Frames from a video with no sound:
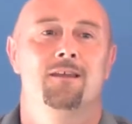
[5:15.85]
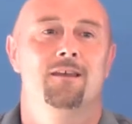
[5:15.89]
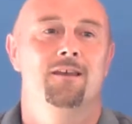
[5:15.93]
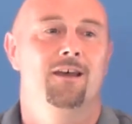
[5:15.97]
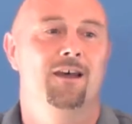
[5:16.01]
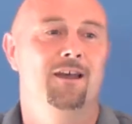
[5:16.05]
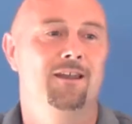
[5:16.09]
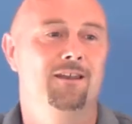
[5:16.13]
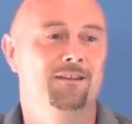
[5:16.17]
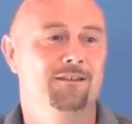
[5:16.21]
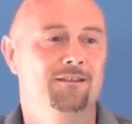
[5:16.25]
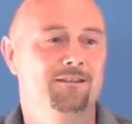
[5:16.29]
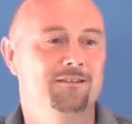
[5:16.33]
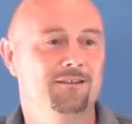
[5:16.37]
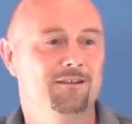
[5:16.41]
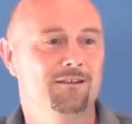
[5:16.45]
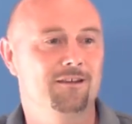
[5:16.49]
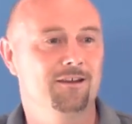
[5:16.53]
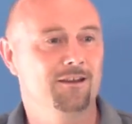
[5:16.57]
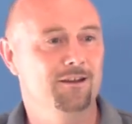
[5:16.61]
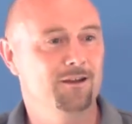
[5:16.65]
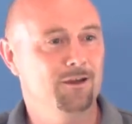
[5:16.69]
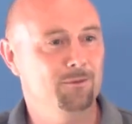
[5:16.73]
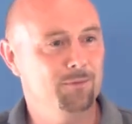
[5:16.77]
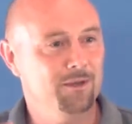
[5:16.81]
And,
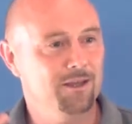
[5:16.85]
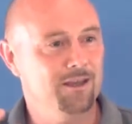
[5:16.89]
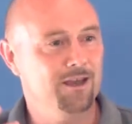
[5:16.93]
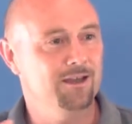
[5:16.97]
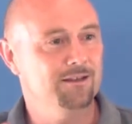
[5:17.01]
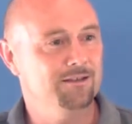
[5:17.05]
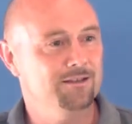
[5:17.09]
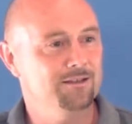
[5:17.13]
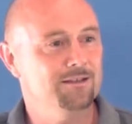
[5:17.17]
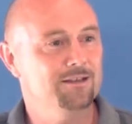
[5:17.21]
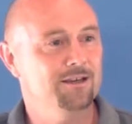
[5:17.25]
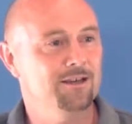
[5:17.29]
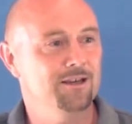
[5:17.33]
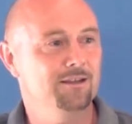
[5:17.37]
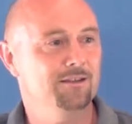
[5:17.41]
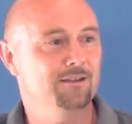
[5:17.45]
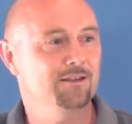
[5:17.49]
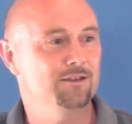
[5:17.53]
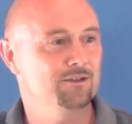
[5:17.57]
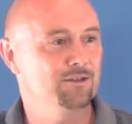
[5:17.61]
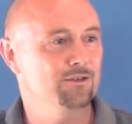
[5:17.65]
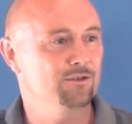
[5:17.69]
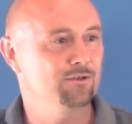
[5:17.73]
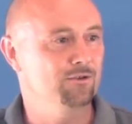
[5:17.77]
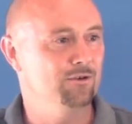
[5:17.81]
and I began to take
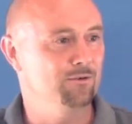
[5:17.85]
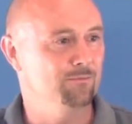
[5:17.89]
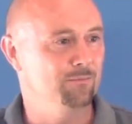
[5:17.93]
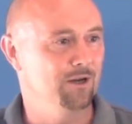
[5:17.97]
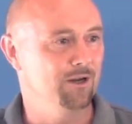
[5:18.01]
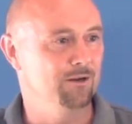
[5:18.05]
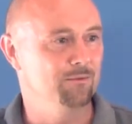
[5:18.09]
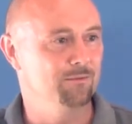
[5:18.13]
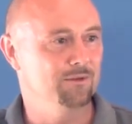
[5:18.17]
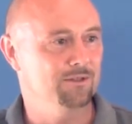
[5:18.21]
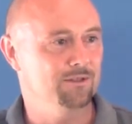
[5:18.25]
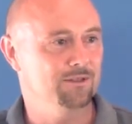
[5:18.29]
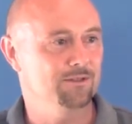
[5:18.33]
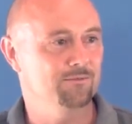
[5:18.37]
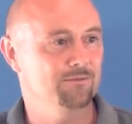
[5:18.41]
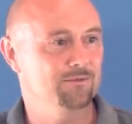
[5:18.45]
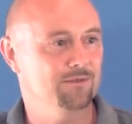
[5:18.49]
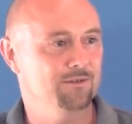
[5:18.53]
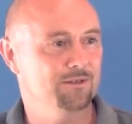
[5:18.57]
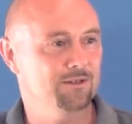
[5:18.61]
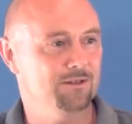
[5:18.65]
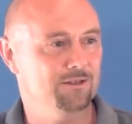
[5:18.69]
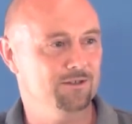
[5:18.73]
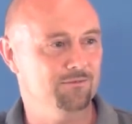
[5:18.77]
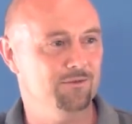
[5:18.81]
these short moments of
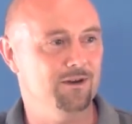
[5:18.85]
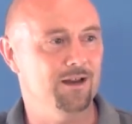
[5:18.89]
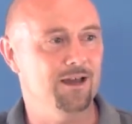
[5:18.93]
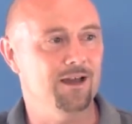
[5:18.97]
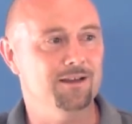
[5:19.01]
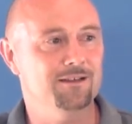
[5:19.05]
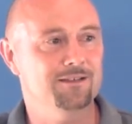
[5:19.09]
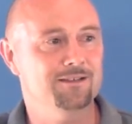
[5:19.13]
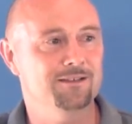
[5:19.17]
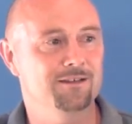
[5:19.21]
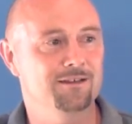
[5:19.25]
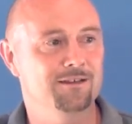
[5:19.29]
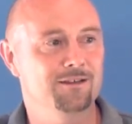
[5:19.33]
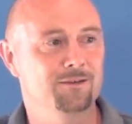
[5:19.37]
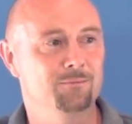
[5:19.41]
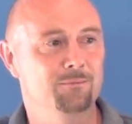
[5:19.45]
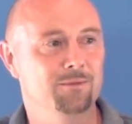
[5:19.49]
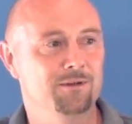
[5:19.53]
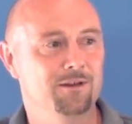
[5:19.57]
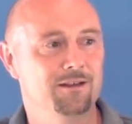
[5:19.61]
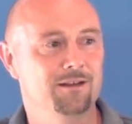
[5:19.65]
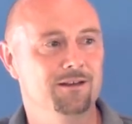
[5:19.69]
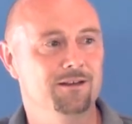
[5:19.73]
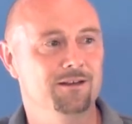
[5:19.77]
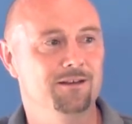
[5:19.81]
just relaxing
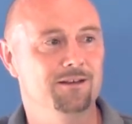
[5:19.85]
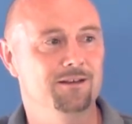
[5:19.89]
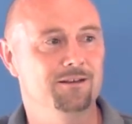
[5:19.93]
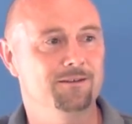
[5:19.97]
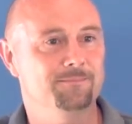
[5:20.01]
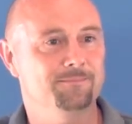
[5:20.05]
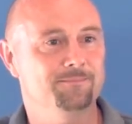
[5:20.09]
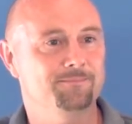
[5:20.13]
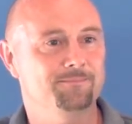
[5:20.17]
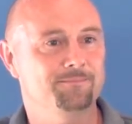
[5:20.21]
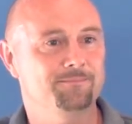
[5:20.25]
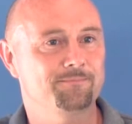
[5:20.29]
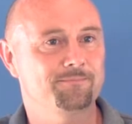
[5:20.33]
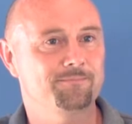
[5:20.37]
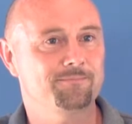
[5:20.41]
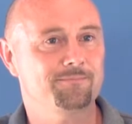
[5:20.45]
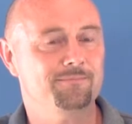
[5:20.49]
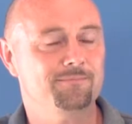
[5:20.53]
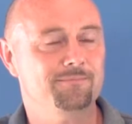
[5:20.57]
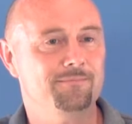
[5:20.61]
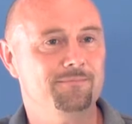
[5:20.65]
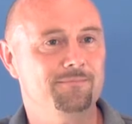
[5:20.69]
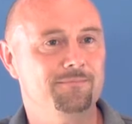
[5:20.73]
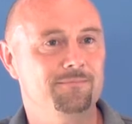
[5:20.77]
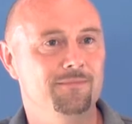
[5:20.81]
completely
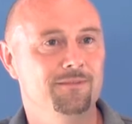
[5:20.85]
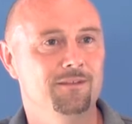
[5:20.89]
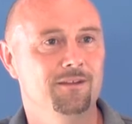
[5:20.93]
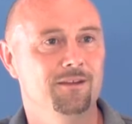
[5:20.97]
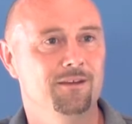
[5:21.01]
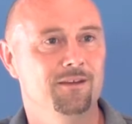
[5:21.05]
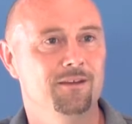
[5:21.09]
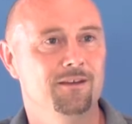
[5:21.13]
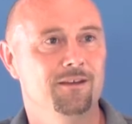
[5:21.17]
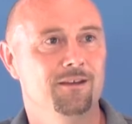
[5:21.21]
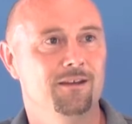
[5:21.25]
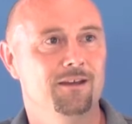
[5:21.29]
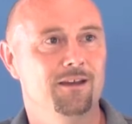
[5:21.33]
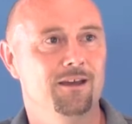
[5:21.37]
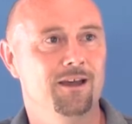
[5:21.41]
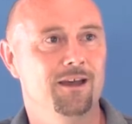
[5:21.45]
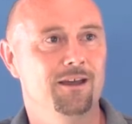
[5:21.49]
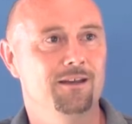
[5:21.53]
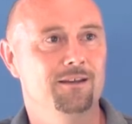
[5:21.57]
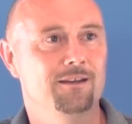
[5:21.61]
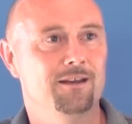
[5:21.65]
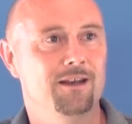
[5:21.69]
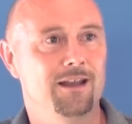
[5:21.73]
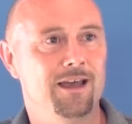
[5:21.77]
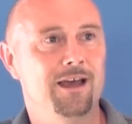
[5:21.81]

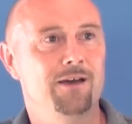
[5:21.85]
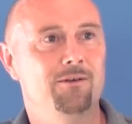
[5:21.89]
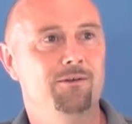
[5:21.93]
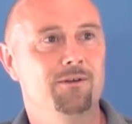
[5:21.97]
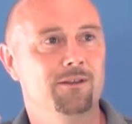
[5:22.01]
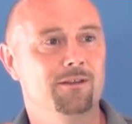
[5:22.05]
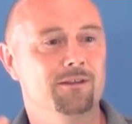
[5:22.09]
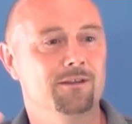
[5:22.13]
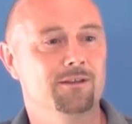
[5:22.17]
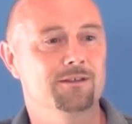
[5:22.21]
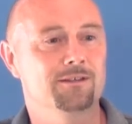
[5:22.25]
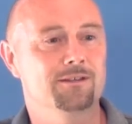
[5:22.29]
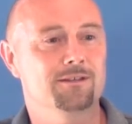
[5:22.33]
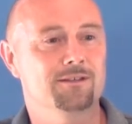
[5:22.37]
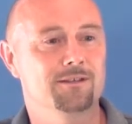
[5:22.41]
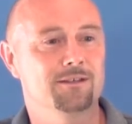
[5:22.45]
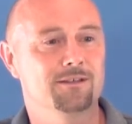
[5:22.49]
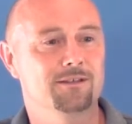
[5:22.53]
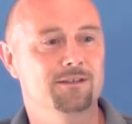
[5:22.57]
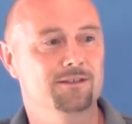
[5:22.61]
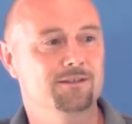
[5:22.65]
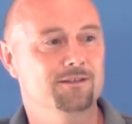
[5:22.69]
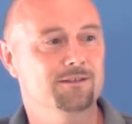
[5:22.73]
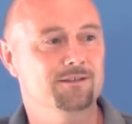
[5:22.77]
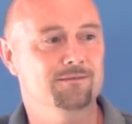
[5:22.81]
and allowing this,
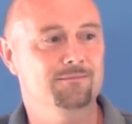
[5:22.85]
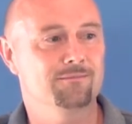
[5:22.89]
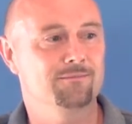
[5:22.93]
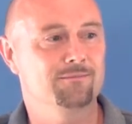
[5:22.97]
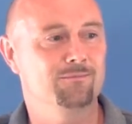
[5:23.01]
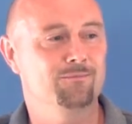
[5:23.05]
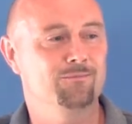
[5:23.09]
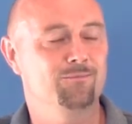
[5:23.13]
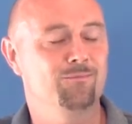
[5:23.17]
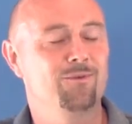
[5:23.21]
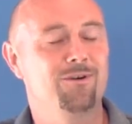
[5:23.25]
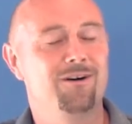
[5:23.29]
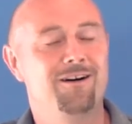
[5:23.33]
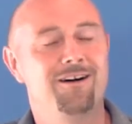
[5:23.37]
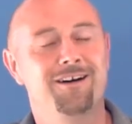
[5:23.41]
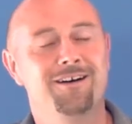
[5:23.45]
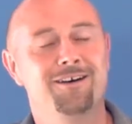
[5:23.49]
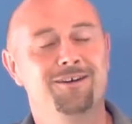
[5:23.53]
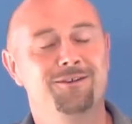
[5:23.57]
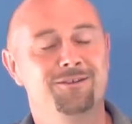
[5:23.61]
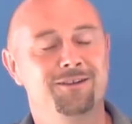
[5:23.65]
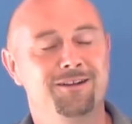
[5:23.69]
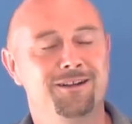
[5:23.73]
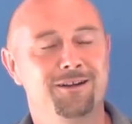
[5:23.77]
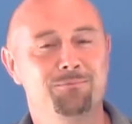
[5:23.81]
this
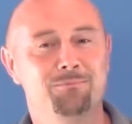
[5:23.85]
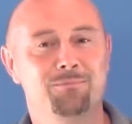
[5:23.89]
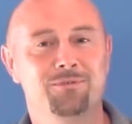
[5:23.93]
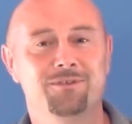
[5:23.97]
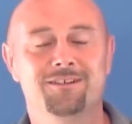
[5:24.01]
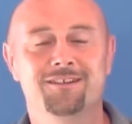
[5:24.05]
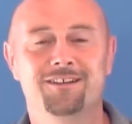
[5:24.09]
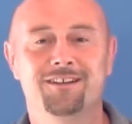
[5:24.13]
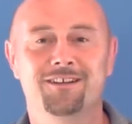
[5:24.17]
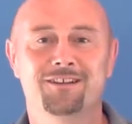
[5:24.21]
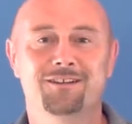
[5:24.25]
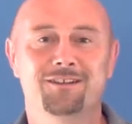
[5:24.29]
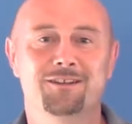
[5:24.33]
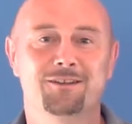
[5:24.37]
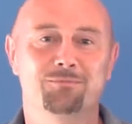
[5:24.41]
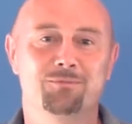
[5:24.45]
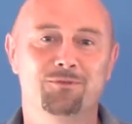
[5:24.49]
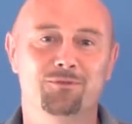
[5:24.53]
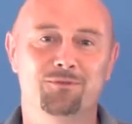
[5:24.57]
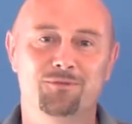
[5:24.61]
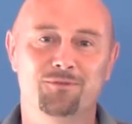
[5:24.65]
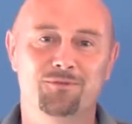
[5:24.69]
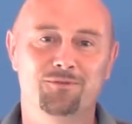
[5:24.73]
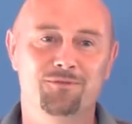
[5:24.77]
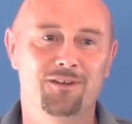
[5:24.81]
wild and
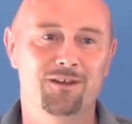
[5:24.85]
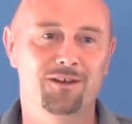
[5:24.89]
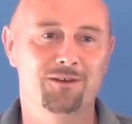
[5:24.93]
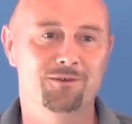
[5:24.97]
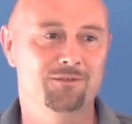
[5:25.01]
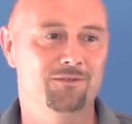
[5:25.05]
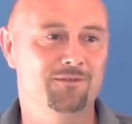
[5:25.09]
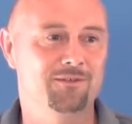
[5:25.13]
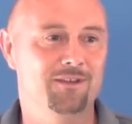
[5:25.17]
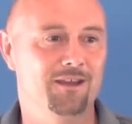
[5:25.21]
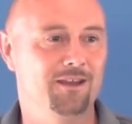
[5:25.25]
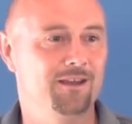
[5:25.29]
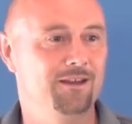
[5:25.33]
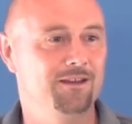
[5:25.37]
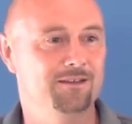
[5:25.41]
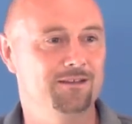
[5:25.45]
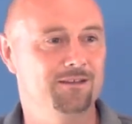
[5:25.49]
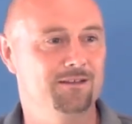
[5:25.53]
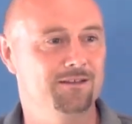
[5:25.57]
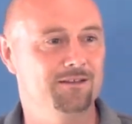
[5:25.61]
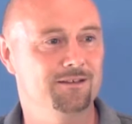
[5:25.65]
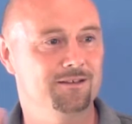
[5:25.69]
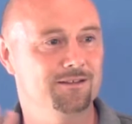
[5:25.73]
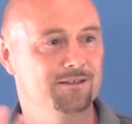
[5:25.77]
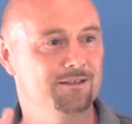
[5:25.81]
unpredictable flow of
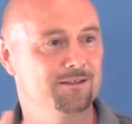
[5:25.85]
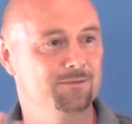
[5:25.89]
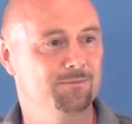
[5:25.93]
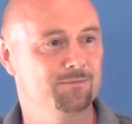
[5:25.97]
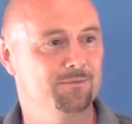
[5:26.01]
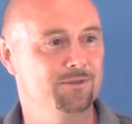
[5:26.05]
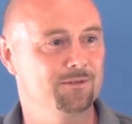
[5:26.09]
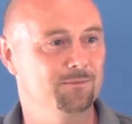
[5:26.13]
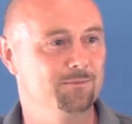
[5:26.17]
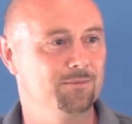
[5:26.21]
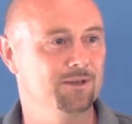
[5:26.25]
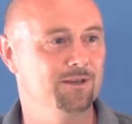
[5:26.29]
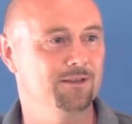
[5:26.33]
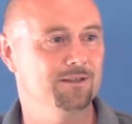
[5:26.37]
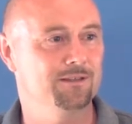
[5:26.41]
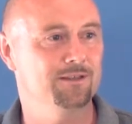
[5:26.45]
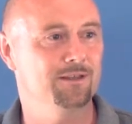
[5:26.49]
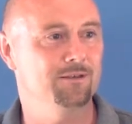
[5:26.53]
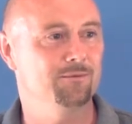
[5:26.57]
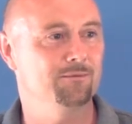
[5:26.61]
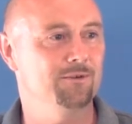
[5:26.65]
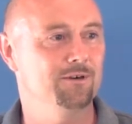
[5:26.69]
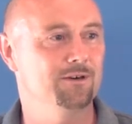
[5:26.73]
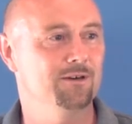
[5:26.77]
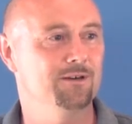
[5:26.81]
data just to, to be as
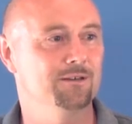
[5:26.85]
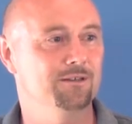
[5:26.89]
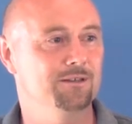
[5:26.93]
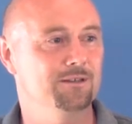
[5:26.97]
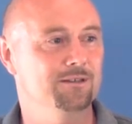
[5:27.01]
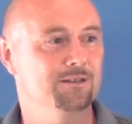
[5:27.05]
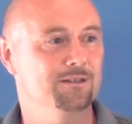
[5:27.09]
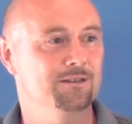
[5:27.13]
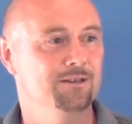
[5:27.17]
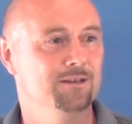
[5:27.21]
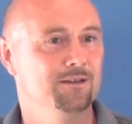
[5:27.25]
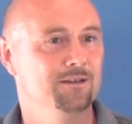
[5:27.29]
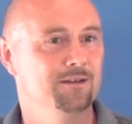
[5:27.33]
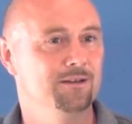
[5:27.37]
it was.